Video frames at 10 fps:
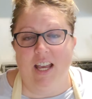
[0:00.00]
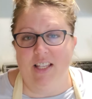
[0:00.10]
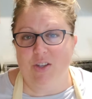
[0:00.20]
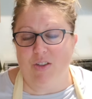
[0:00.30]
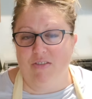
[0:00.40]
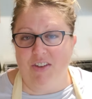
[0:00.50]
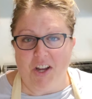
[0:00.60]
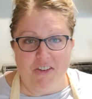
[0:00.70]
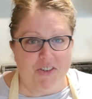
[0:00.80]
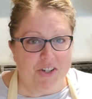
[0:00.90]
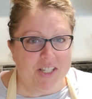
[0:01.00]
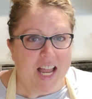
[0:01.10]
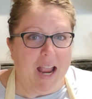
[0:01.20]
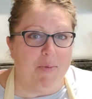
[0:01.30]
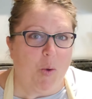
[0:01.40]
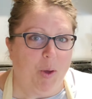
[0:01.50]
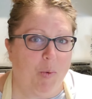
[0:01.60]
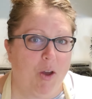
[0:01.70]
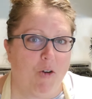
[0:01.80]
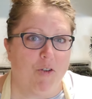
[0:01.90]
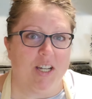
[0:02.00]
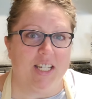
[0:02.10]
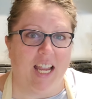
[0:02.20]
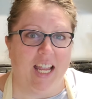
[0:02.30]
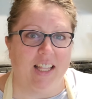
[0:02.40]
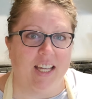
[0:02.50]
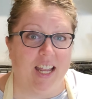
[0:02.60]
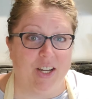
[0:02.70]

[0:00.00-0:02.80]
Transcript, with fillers: And so the very first time that we went over to England,